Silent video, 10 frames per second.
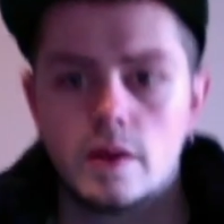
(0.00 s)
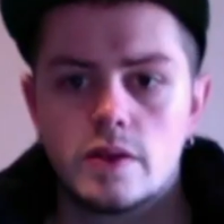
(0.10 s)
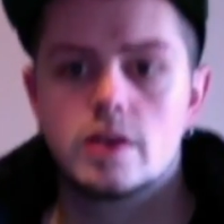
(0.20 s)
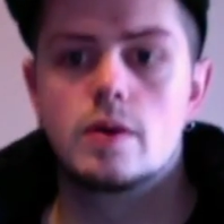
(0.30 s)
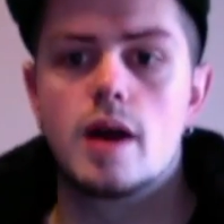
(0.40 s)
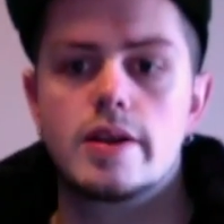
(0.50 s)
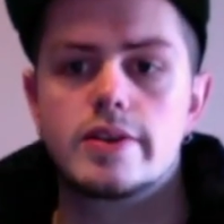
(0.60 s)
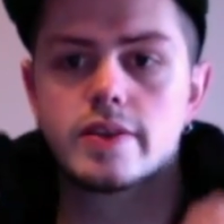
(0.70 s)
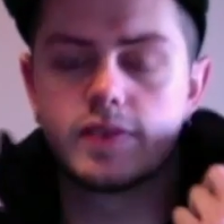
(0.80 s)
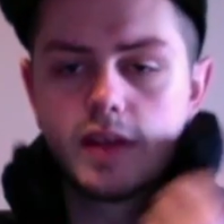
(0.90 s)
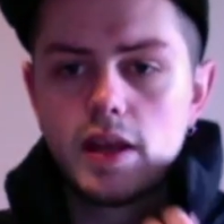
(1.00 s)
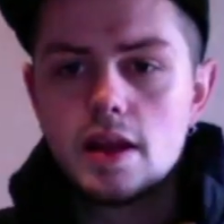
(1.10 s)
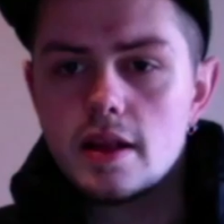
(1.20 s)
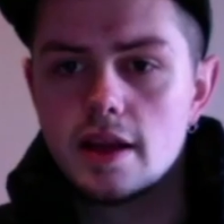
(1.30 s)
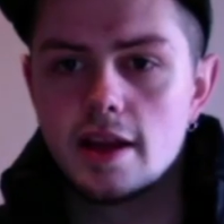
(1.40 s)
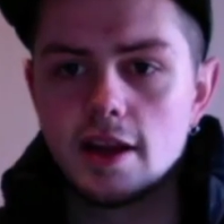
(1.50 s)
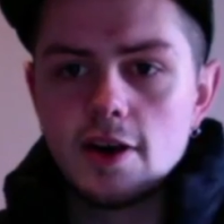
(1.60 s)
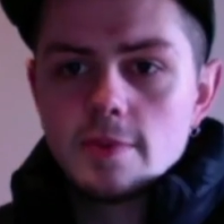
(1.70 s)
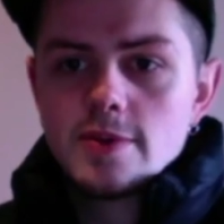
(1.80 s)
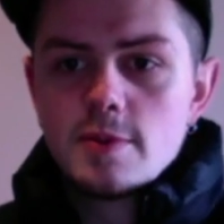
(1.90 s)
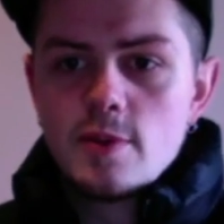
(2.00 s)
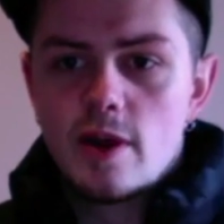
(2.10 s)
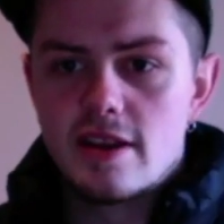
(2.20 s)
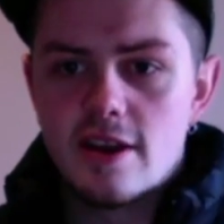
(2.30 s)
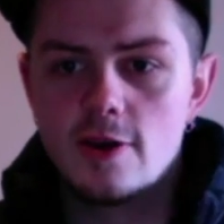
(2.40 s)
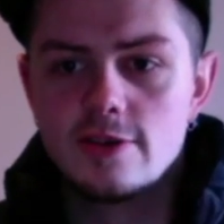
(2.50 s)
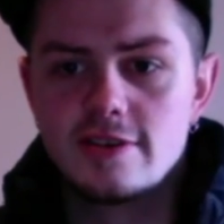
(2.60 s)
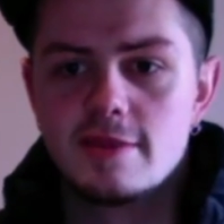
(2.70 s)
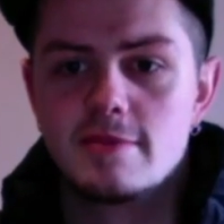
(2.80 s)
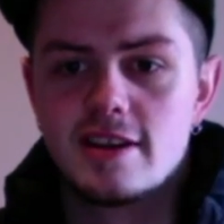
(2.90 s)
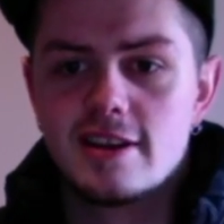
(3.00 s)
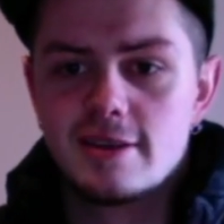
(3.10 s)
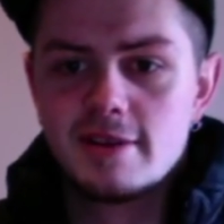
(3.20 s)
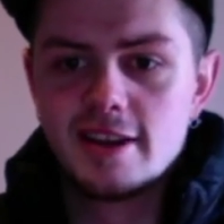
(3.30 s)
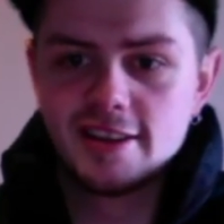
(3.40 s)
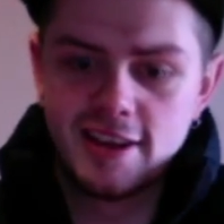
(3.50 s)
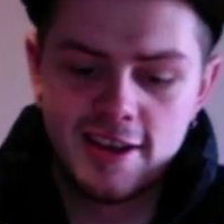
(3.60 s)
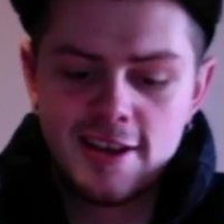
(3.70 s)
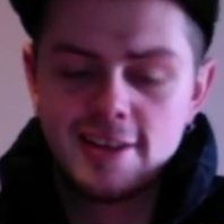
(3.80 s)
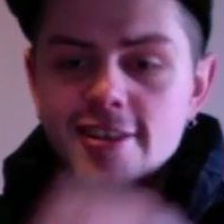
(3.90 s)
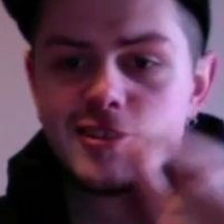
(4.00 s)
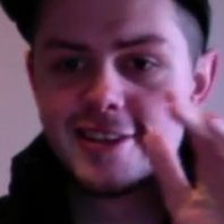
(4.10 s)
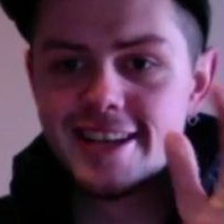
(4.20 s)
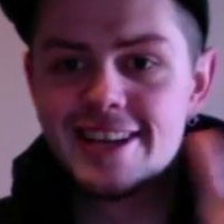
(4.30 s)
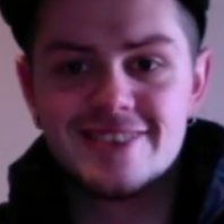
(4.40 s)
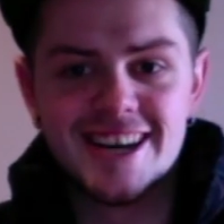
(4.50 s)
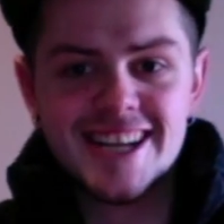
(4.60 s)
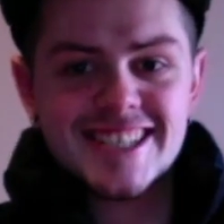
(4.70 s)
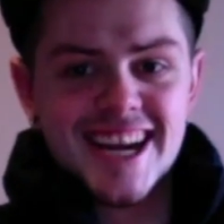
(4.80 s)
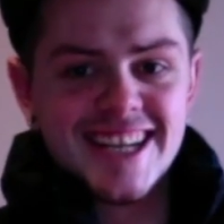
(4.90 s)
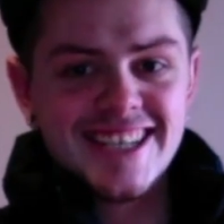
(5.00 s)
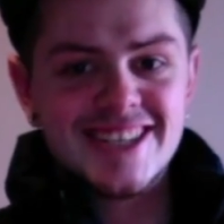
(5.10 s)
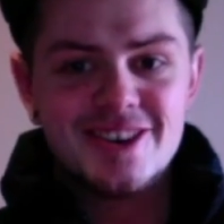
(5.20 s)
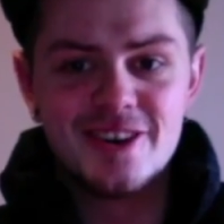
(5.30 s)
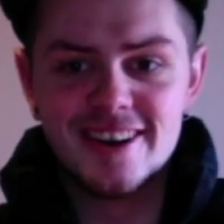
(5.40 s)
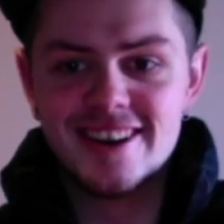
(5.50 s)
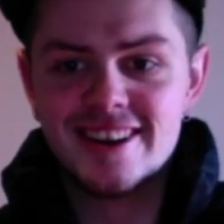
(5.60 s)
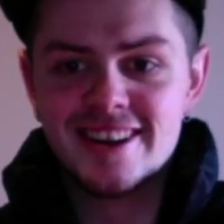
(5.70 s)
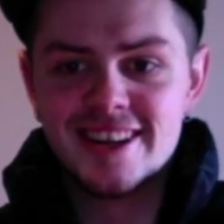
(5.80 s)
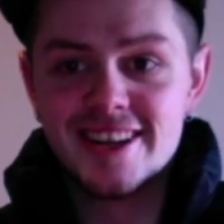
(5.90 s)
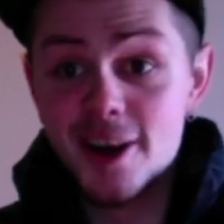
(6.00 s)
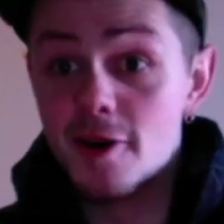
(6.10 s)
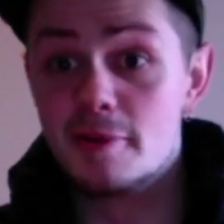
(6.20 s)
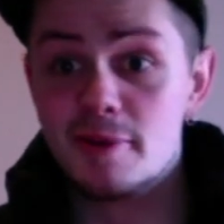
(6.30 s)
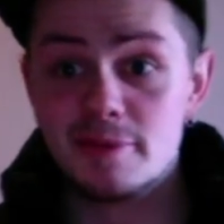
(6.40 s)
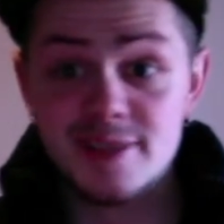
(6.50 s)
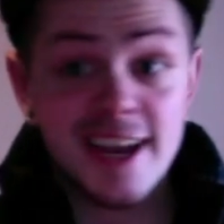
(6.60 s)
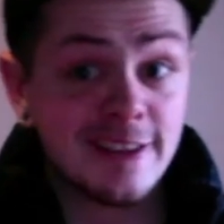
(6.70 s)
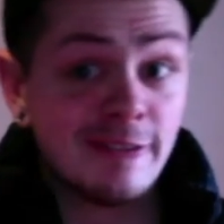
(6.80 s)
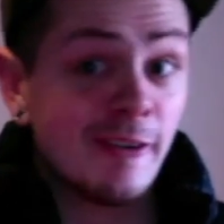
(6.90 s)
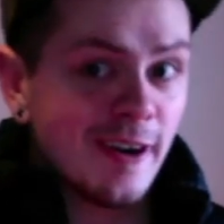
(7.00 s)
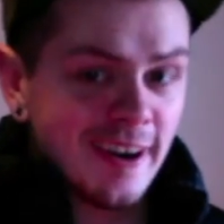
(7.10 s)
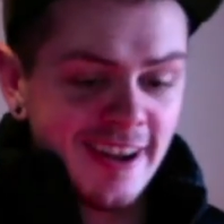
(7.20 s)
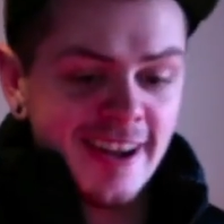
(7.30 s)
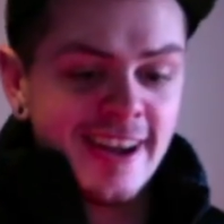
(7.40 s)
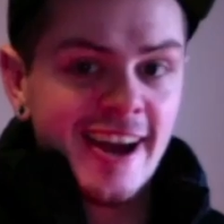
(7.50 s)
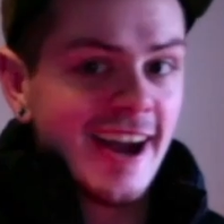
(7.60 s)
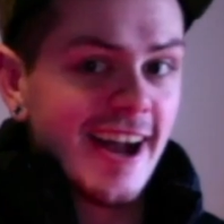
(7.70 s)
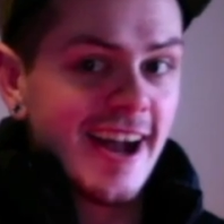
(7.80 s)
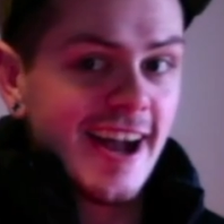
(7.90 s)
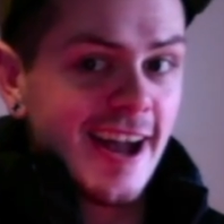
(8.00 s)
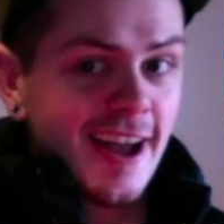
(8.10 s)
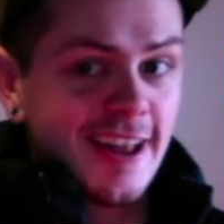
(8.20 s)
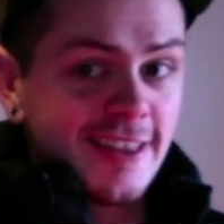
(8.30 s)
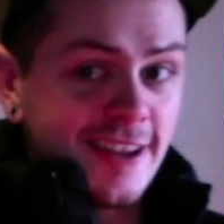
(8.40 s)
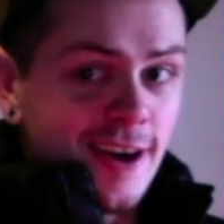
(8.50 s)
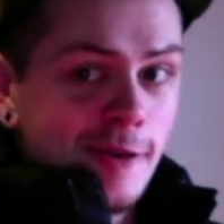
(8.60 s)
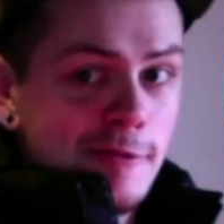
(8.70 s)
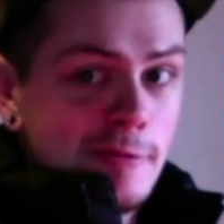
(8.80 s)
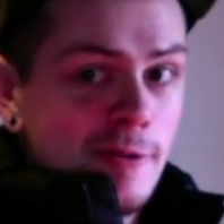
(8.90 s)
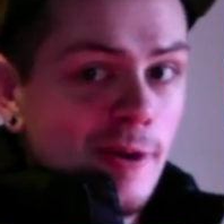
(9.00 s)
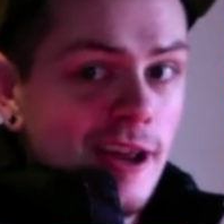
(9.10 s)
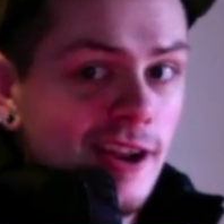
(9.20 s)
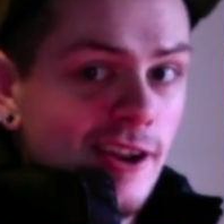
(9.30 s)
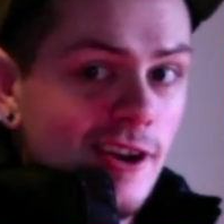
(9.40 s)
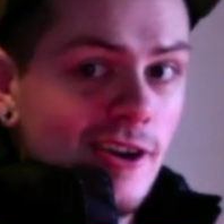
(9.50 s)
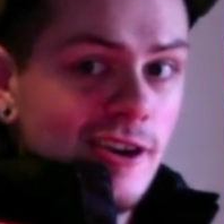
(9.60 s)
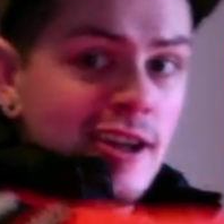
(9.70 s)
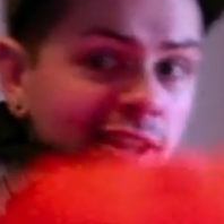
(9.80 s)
So as you can see, it comes up quite cozy on me, Like the sleeves aren't exactly short. I'm 6 foot, and they're coming up quite long.